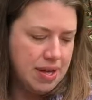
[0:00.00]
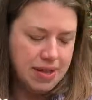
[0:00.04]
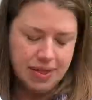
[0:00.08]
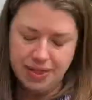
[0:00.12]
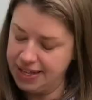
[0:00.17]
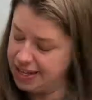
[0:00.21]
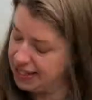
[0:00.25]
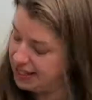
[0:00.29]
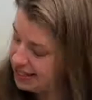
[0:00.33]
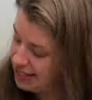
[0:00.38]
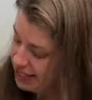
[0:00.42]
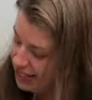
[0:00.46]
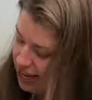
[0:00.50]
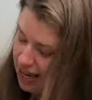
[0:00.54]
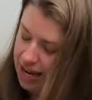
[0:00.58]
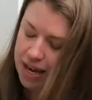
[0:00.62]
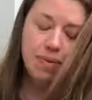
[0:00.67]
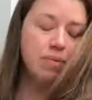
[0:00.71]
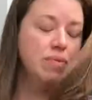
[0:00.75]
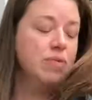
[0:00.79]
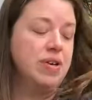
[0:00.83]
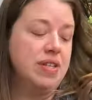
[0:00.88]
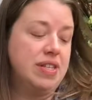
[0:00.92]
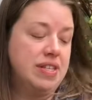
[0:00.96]
The
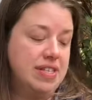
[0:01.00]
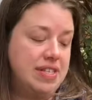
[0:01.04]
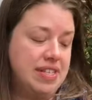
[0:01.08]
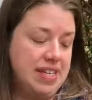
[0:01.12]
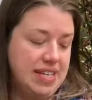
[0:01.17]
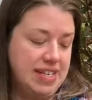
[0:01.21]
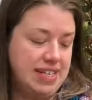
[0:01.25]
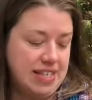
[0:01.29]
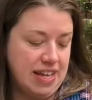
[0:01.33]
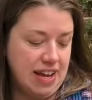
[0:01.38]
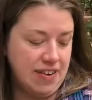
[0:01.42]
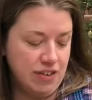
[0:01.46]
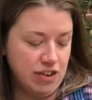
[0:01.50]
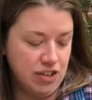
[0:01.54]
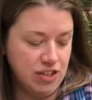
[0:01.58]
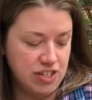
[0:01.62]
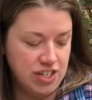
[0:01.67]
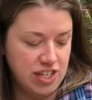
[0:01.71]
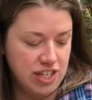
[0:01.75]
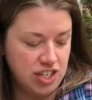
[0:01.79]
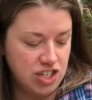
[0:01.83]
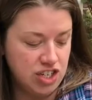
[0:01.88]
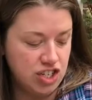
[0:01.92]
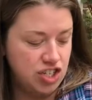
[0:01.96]
same with Seed Savers
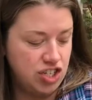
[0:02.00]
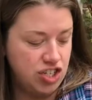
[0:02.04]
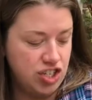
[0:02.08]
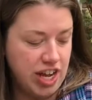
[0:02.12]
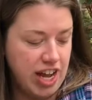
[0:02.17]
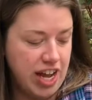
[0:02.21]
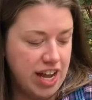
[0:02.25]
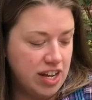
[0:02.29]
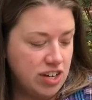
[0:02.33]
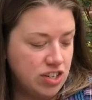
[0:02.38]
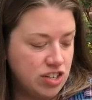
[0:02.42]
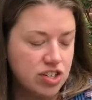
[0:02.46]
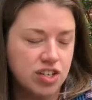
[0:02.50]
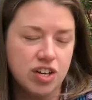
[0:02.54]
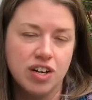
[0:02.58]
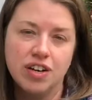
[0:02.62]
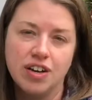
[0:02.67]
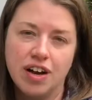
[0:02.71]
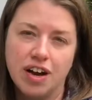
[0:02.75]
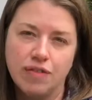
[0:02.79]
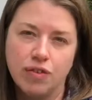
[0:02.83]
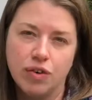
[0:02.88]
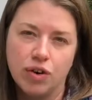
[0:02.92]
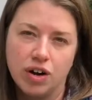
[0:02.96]
Exchange.
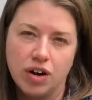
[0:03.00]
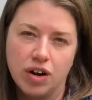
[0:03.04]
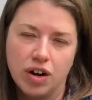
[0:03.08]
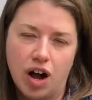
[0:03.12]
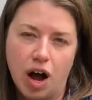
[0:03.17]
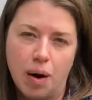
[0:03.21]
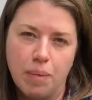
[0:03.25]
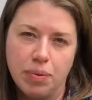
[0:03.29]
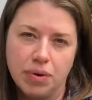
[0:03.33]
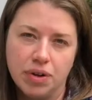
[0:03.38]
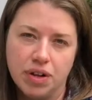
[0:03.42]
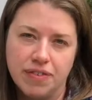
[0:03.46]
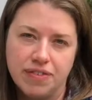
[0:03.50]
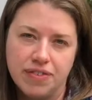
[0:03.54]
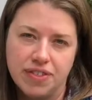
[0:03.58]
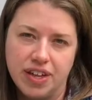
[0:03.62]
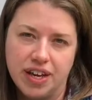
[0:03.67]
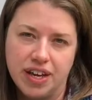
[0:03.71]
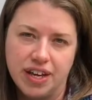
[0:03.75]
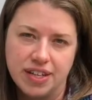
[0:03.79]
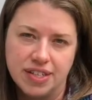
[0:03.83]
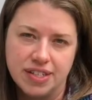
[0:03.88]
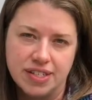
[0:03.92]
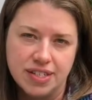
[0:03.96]
I've ordered a couple of
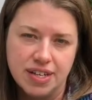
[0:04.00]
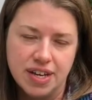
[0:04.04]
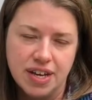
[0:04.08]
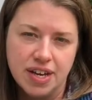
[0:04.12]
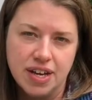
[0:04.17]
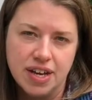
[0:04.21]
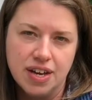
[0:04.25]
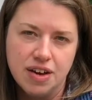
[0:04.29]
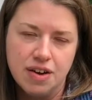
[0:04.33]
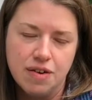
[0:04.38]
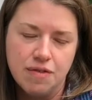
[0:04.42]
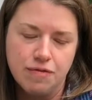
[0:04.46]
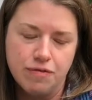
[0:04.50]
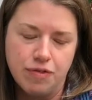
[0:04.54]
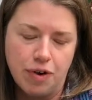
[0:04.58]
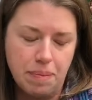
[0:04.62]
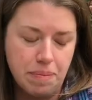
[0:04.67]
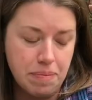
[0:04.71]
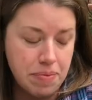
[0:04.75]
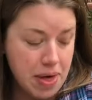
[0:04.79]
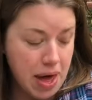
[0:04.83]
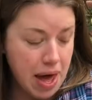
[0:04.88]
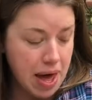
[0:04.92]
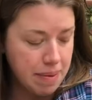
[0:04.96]
things
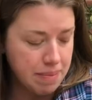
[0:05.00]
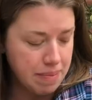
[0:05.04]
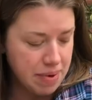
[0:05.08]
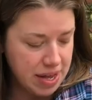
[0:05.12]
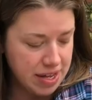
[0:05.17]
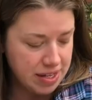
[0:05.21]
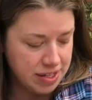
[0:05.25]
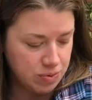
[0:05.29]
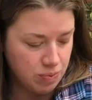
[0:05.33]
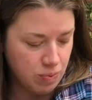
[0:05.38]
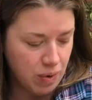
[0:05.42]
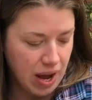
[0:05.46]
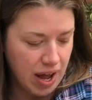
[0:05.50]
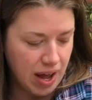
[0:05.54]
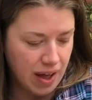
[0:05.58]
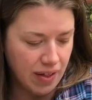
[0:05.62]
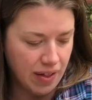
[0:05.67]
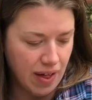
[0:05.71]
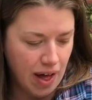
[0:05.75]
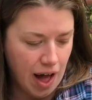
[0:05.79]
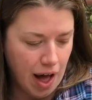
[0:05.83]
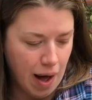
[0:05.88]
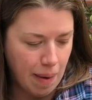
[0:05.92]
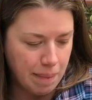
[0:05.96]
from them as
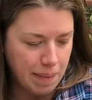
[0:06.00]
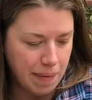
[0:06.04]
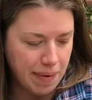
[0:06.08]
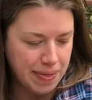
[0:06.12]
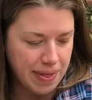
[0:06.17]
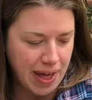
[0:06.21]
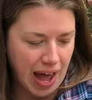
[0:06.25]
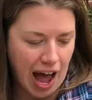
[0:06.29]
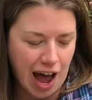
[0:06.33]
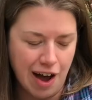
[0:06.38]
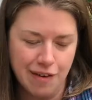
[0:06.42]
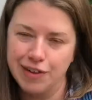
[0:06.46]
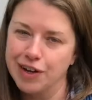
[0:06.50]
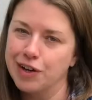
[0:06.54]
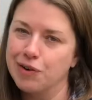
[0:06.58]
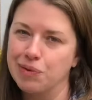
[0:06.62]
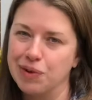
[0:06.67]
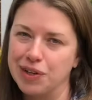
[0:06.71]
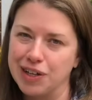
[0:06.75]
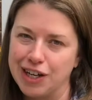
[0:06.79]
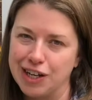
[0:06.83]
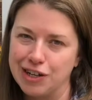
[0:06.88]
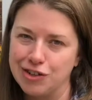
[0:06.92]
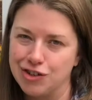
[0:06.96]
well. And they have like
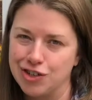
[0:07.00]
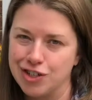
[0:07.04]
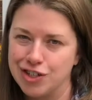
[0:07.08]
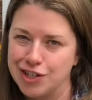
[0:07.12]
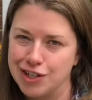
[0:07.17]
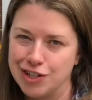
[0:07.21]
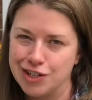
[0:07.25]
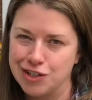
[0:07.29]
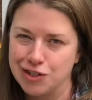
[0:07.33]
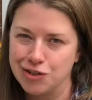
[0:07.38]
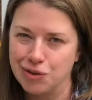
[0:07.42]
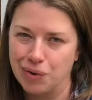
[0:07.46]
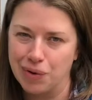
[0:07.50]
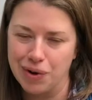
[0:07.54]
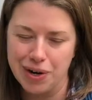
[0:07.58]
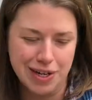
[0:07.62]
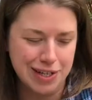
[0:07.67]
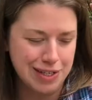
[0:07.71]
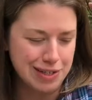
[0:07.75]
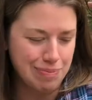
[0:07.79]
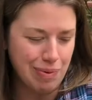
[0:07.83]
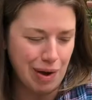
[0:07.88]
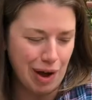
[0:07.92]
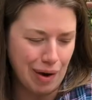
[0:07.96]
really interesting
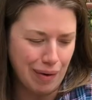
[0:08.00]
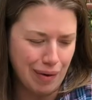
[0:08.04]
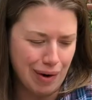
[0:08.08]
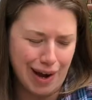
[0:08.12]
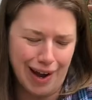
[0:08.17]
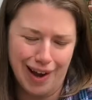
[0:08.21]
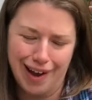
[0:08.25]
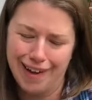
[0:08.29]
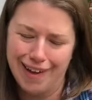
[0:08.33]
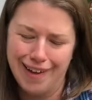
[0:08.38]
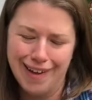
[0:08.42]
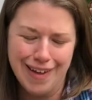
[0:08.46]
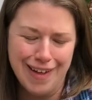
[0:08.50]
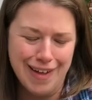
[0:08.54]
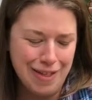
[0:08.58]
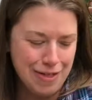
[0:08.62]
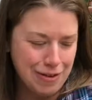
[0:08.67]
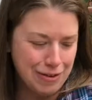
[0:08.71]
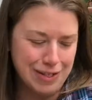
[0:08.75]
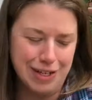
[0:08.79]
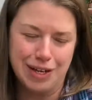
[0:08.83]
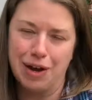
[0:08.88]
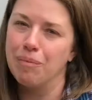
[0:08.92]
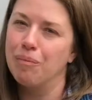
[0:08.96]
stories about,
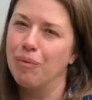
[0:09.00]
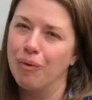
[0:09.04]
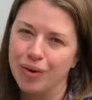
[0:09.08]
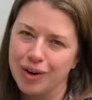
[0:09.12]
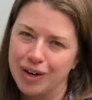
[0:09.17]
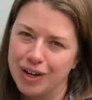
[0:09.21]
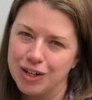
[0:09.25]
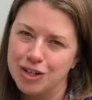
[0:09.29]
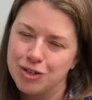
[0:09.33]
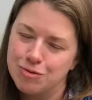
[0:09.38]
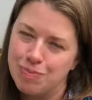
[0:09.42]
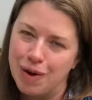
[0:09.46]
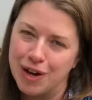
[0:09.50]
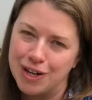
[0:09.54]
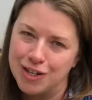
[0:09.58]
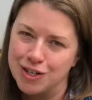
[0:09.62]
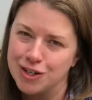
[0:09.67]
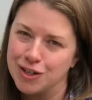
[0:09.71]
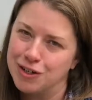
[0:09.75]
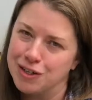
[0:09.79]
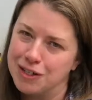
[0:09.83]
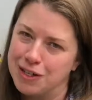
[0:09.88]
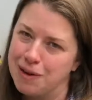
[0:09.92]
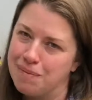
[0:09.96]
there's like a mortgage
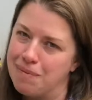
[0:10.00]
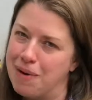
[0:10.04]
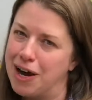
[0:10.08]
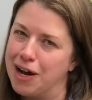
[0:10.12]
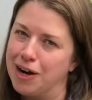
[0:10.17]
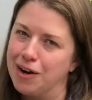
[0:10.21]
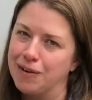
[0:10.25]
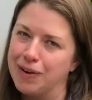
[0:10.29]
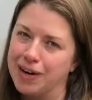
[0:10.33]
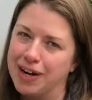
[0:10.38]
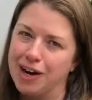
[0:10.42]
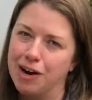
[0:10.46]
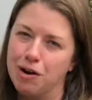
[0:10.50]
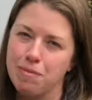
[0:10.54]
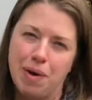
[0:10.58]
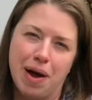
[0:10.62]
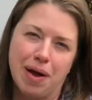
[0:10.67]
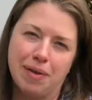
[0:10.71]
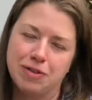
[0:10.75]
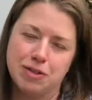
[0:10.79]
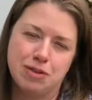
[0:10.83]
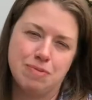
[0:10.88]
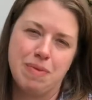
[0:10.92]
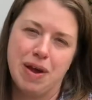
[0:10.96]
buster tomato in here
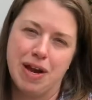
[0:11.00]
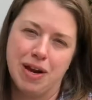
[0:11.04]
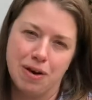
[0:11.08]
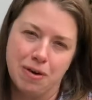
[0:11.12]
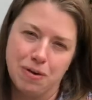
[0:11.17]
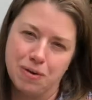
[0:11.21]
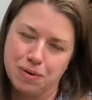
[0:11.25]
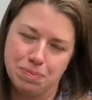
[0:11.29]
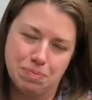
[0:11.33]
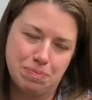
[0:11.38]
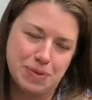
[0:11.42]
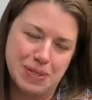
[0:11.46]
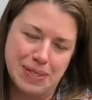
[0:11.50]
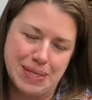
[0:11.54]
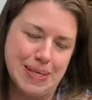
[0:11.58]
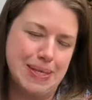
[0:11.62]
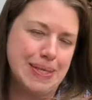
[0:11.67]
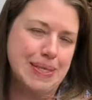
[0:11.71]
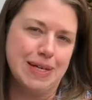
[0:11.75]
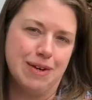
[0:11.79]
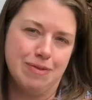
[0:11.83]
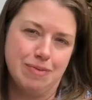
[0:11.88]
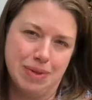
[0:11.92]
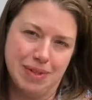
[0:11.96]
about tomato
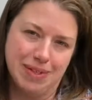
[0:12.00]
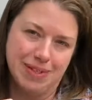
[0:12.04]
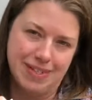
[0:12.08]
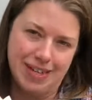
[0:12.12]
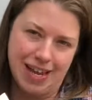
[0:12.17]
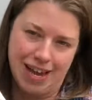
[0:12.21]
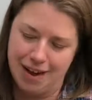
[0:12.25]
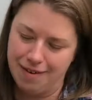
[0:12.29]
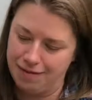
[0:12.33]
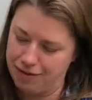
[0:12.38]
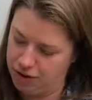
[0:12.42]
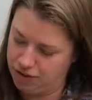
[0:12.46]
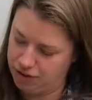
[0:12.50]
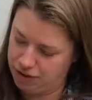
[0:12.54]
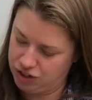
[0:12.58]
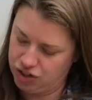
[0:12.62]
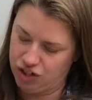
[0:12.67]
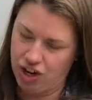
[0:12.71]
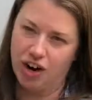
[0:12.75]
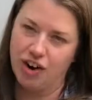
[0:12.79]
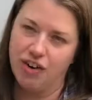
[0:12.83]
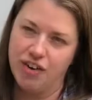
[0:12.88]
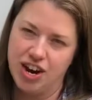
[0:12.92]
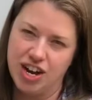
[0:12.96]
seeds that have been saved over
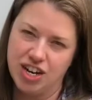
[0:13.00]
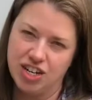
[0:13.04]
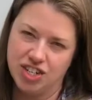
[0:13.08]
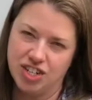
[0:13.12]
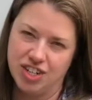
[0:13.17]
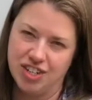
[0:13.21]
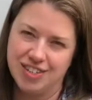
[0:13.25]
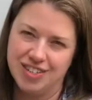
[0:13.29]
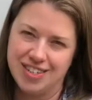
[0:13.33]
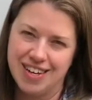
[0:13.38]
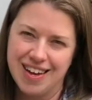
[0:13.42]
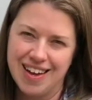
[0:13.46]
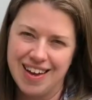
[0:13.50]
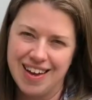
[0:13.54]
generations.